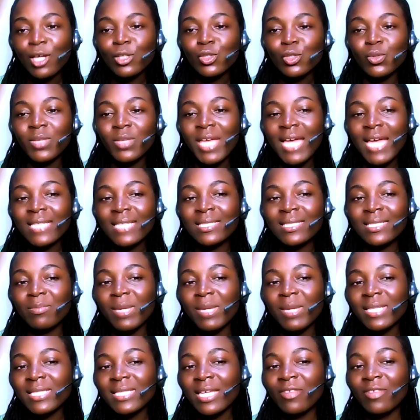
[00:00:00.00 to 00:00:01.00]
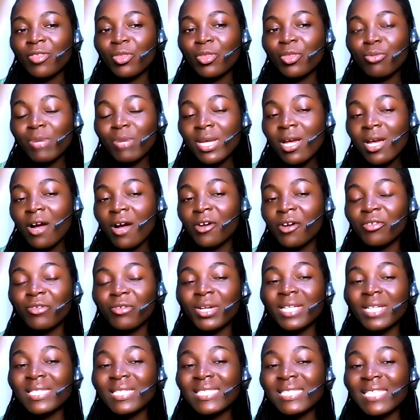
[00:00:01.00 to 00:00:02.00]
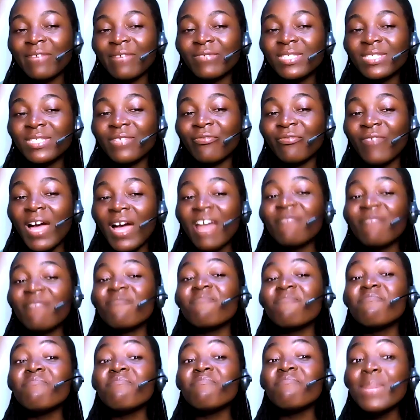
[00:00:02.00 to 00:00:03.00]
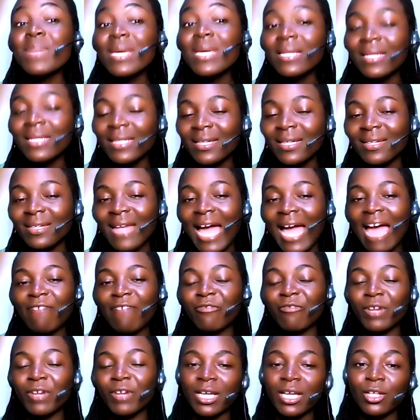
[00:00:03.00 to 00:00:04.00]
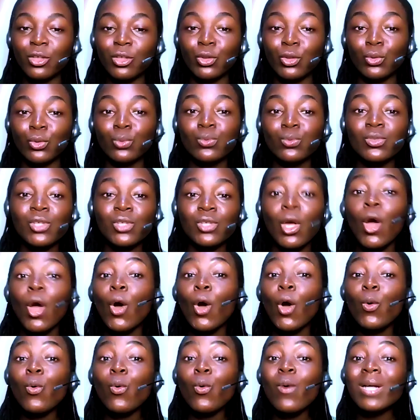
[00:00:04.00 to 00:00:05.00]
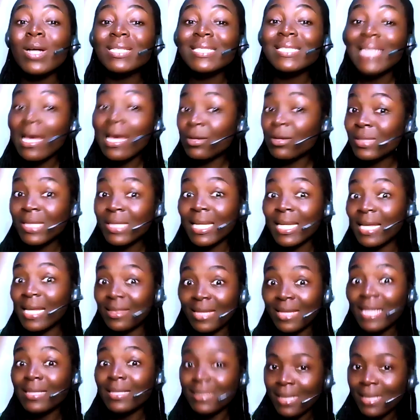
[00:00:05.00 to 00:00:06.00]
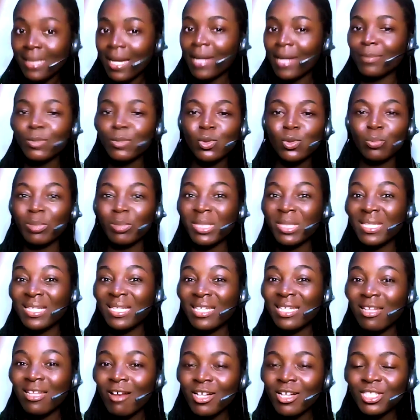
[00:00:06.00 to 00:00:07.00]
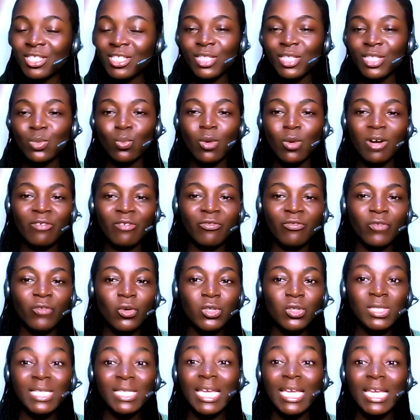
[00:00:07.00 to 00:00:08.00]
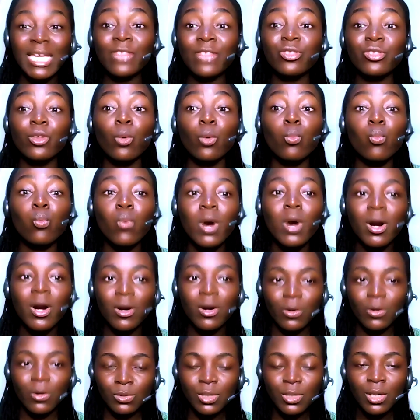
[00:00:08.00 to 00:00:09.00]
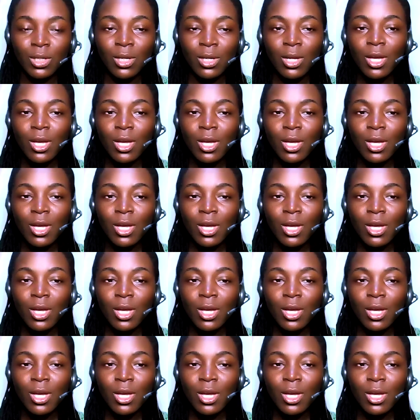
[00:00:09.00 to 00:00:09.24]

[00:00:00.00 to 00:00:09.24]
to the estimated 375 million African youths who were touted at that time to be the largest workforce in the world.